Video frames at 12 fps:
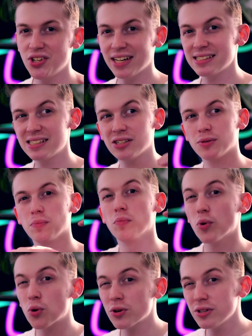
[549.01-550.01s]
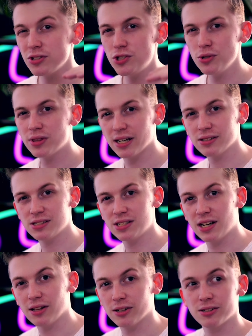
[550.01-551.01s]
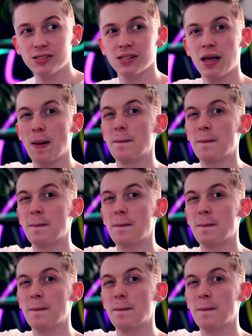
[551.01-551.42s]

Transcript: You got to sell more than $2,000,